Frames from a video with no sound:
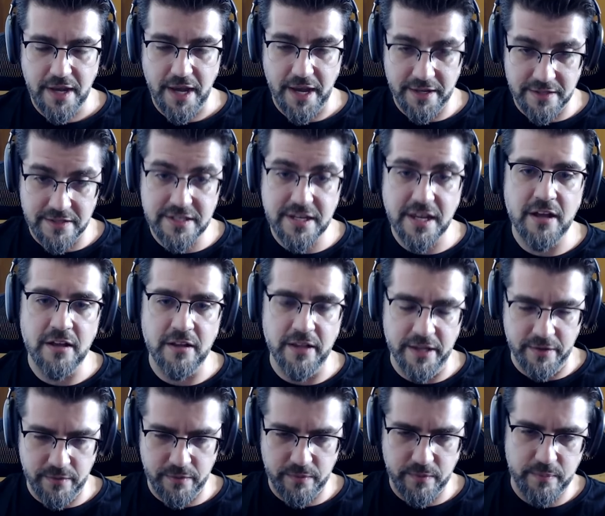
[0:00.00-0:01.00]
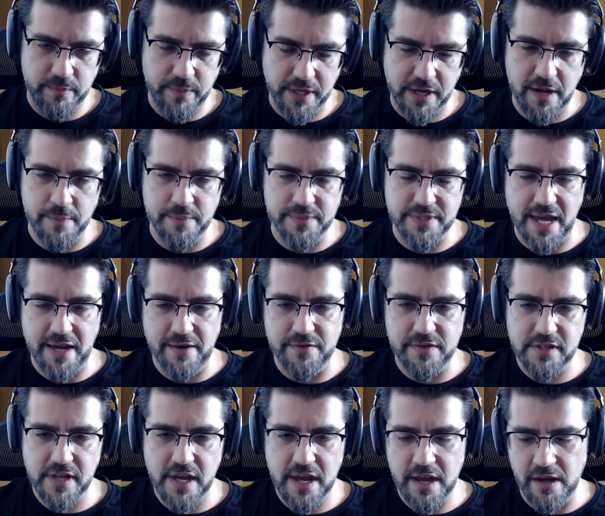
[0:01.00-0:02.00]
until it becomes out of
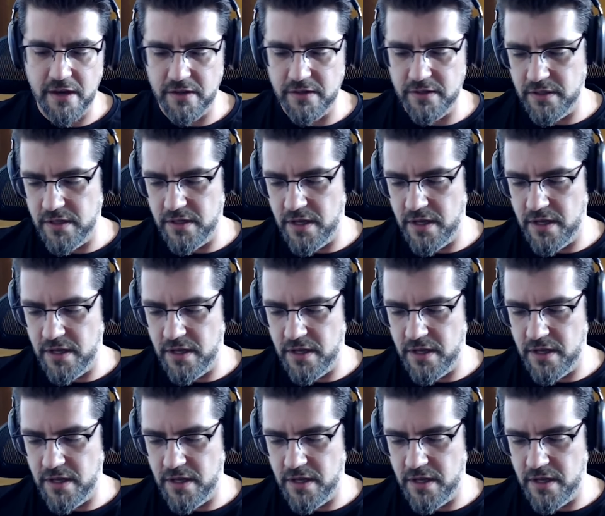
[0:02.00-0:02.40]
scale.